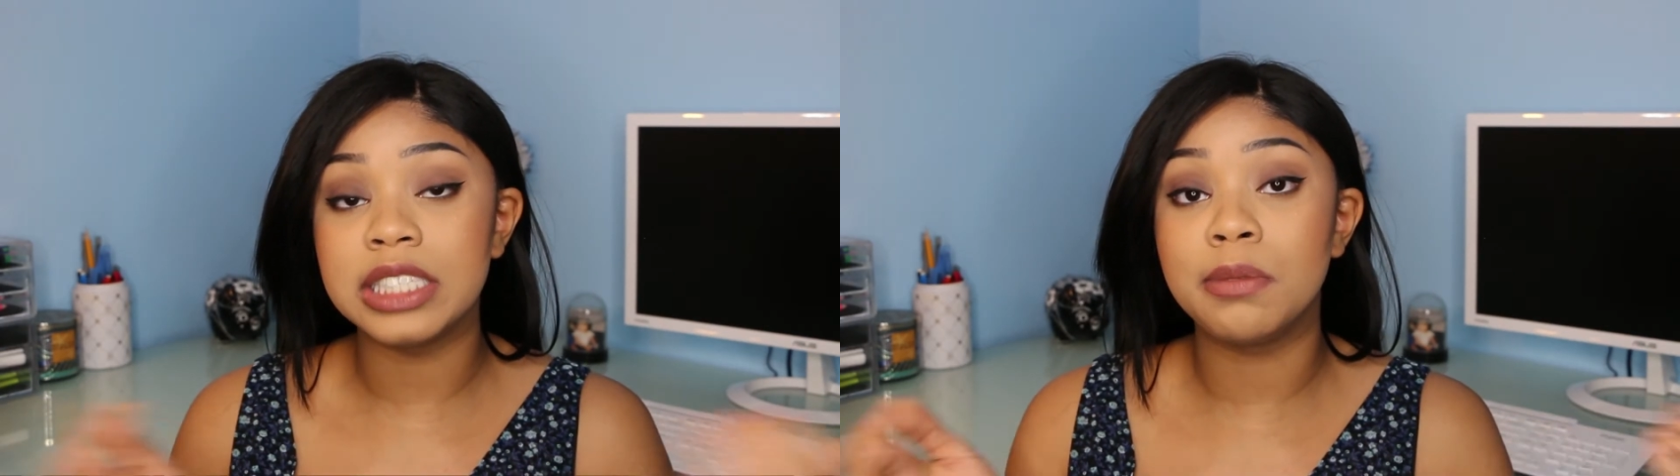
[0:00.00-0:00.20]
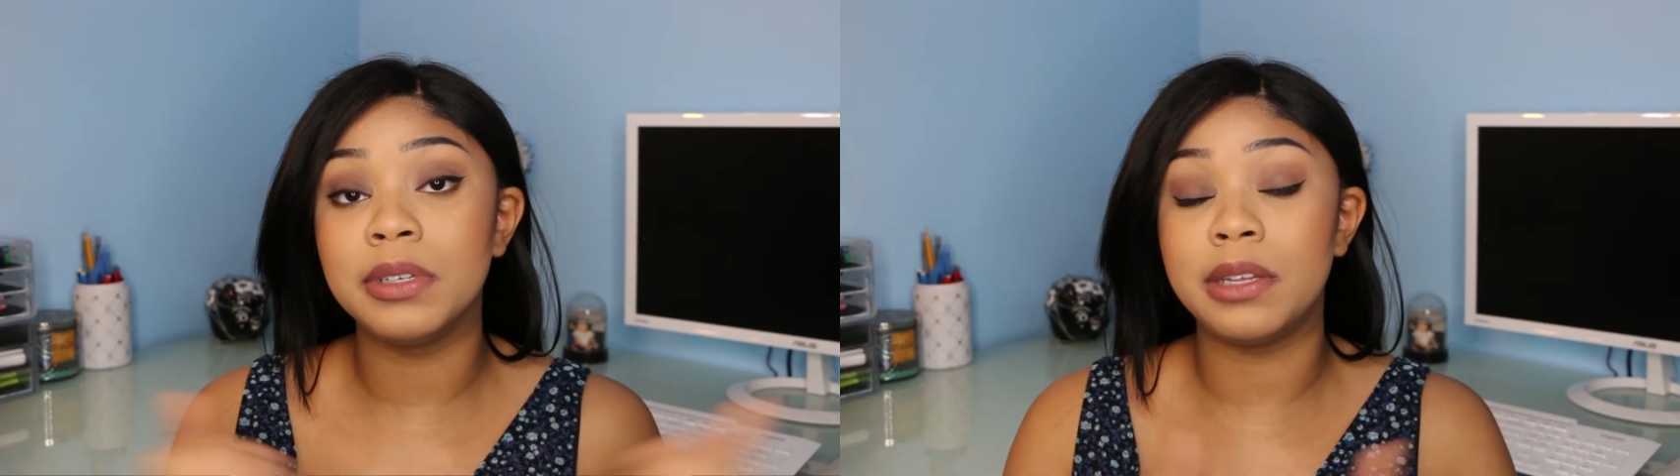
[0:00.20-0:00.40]

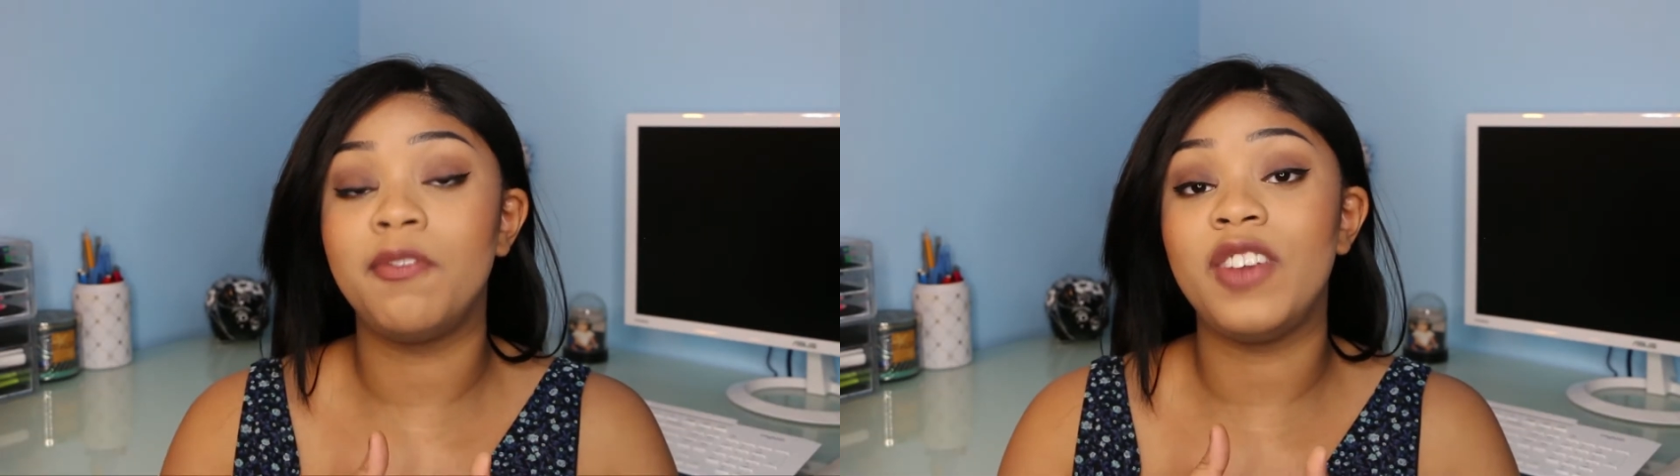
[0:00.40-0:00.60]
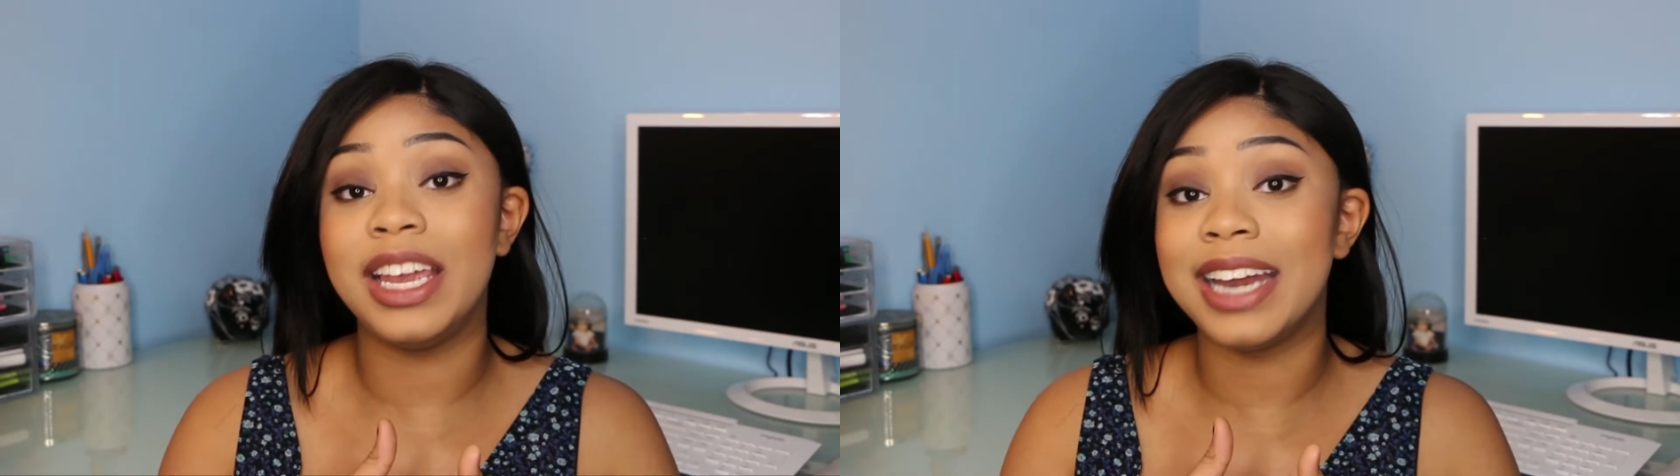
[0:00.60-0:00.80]
and split the
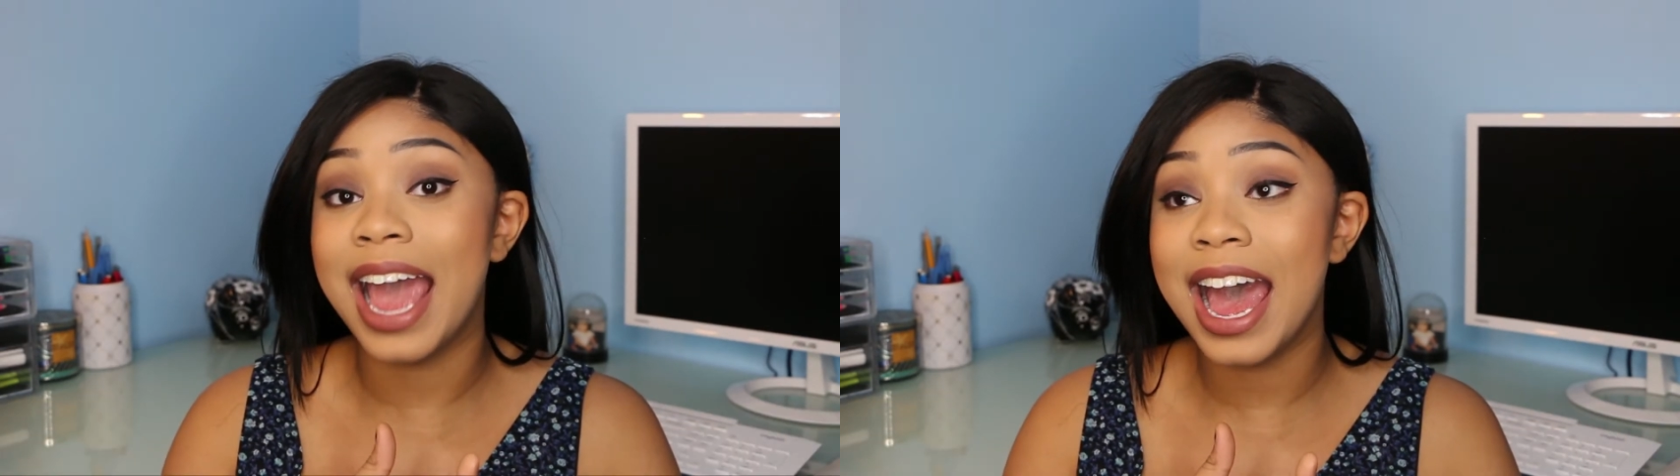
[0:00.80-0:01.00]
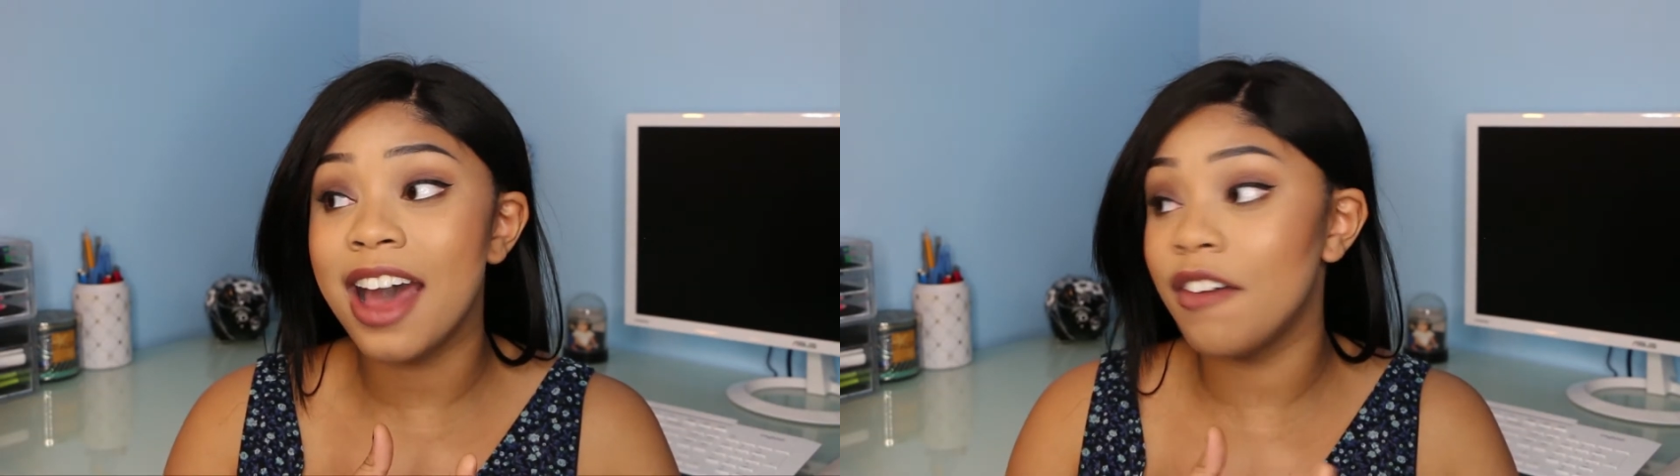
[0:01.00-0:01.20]
fee in
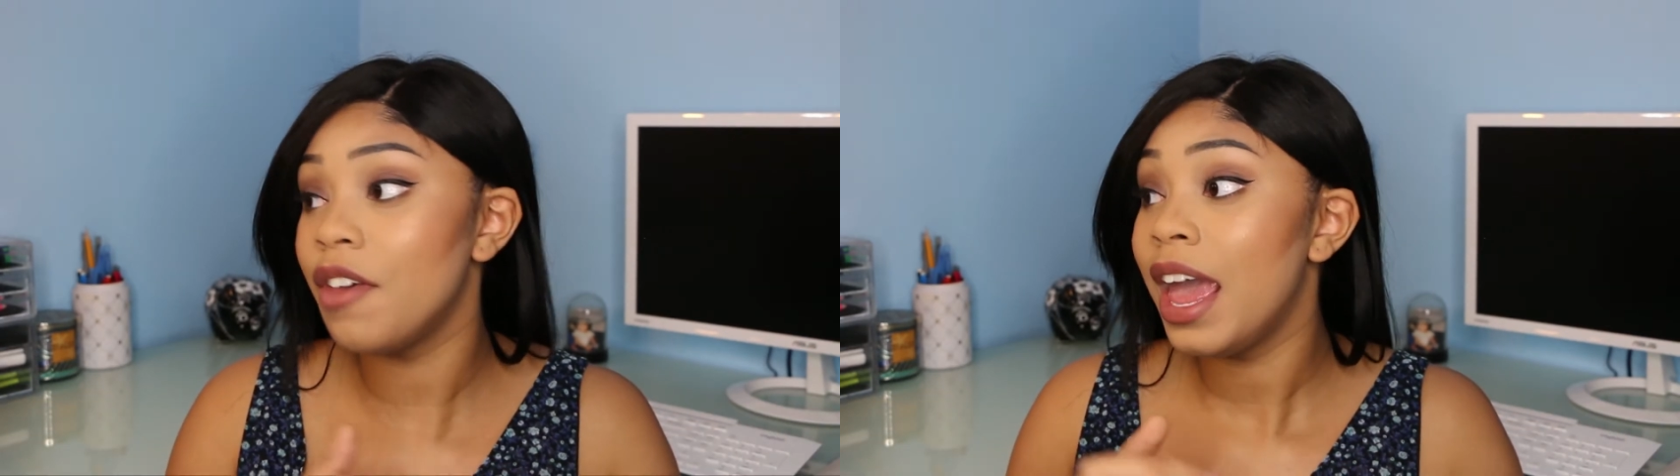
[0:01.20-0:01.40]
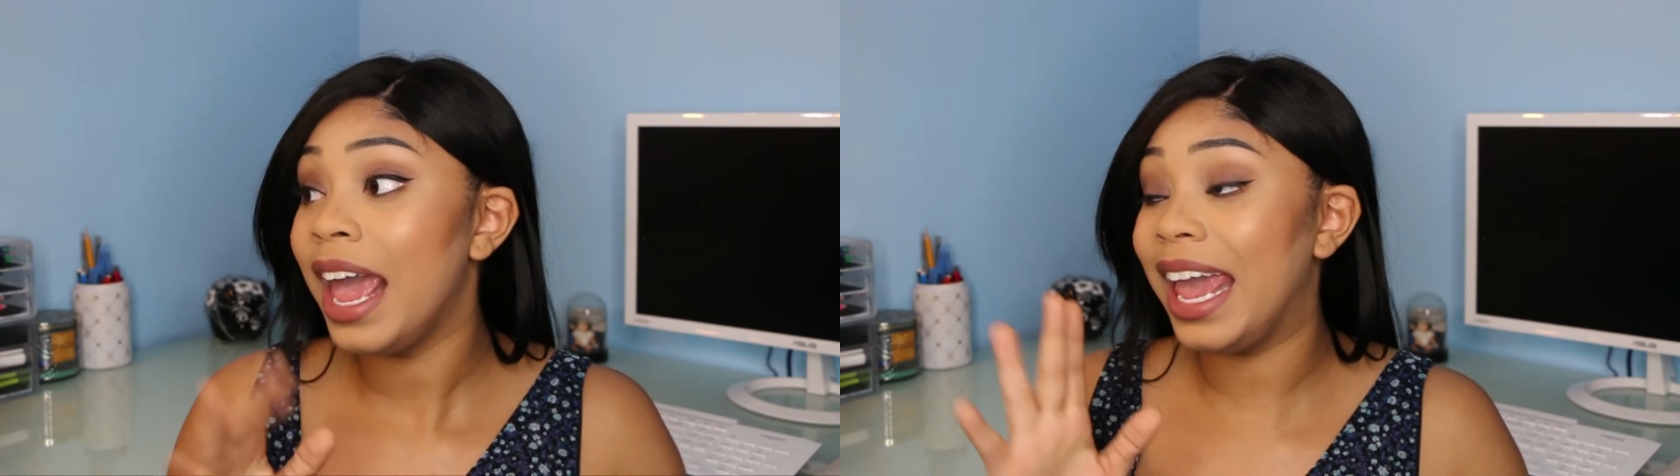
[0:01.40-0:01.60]
half,
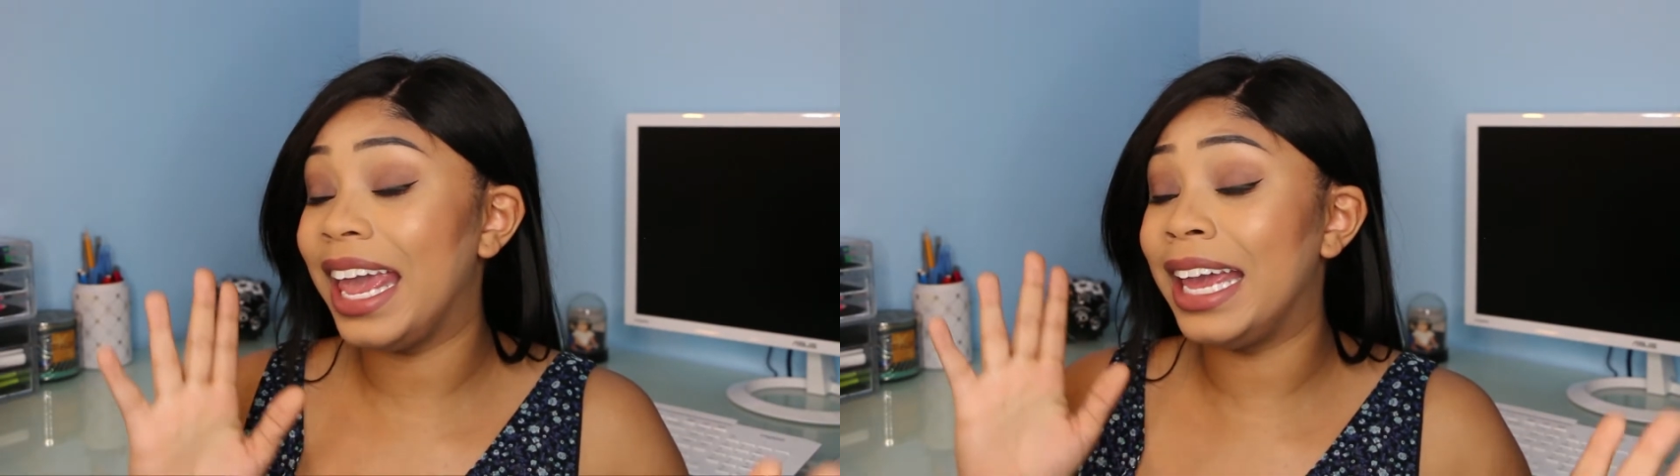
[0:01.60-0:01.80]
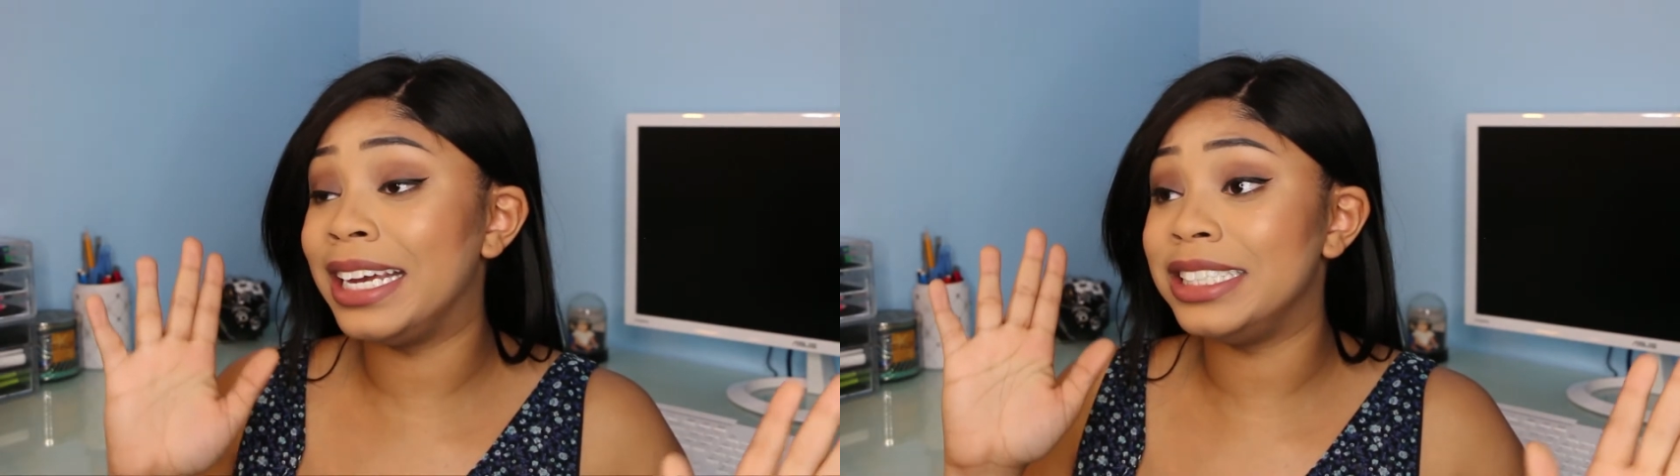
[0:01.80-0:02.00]

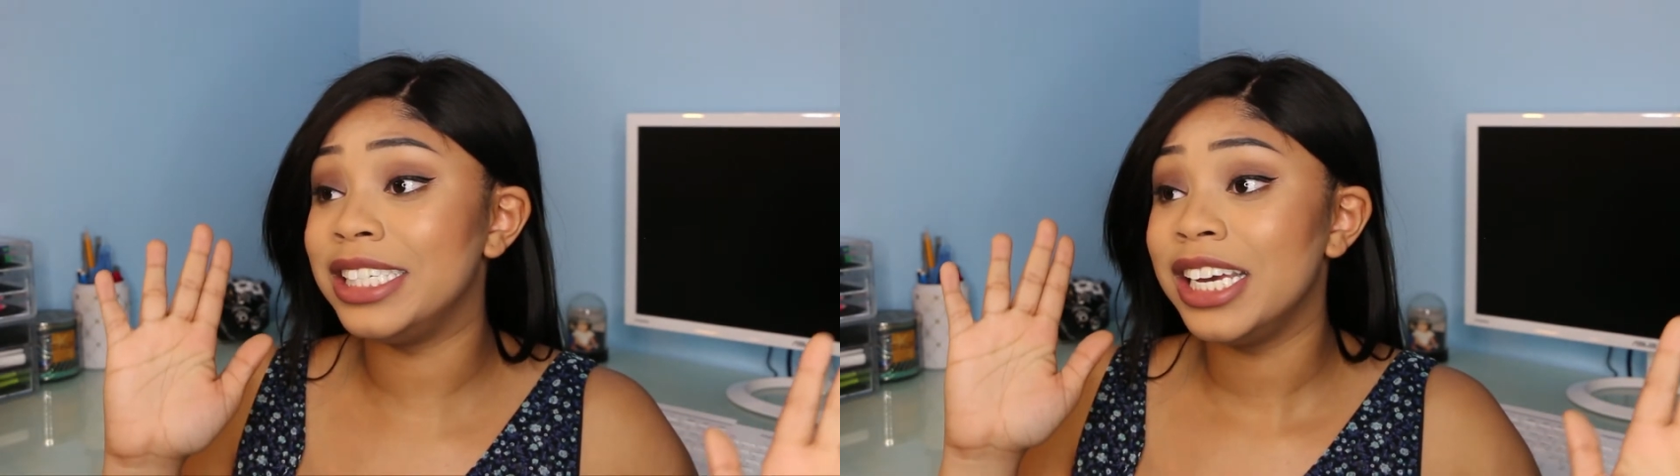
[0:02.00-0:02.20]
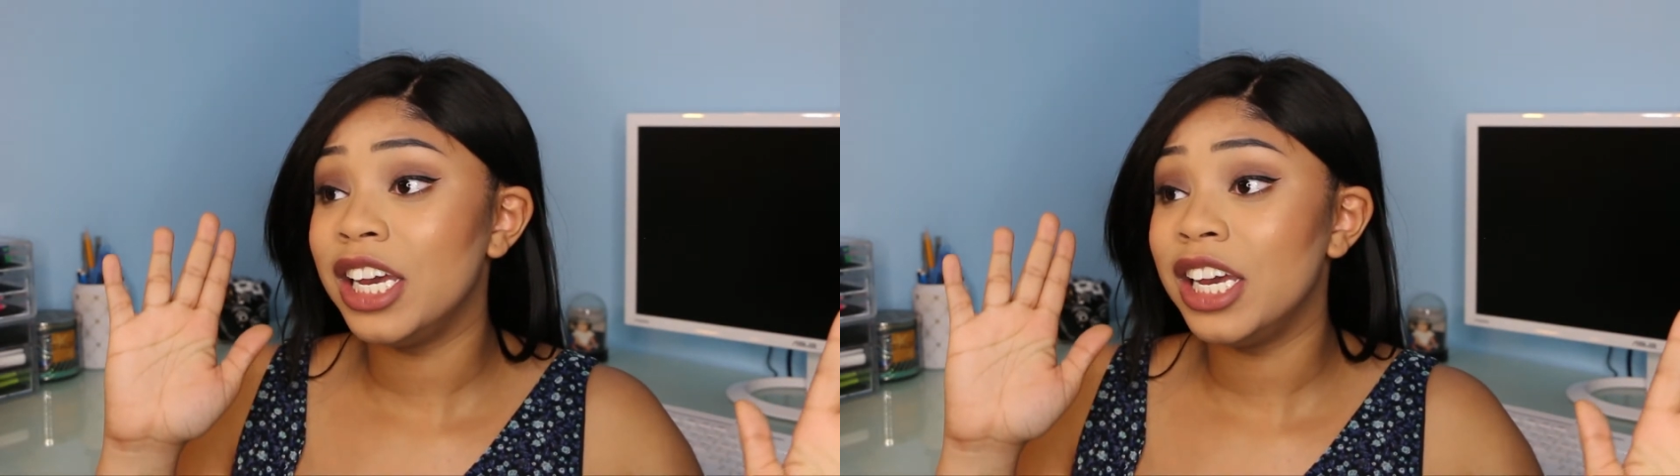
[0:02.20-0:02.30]
and